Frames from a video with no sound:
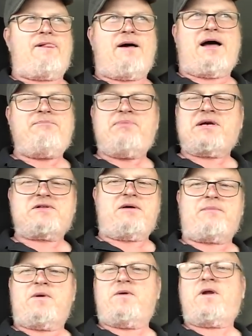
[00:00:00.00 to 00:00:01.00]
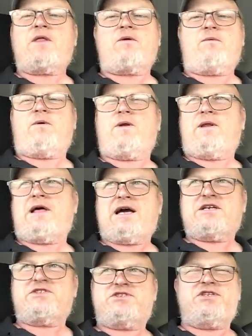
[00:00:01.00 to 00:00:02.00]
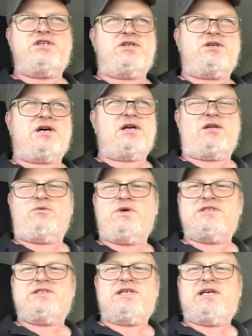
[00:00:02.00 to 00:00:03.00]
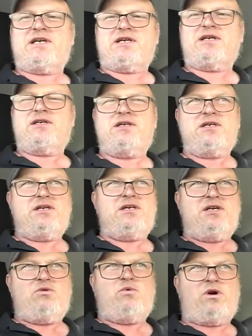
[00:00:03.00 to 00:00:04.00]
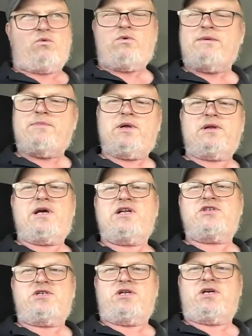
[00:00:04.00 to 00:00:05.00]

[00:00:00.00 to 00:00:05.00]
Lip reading: I picked up another one last year out of Louisiana with a rebuild engine.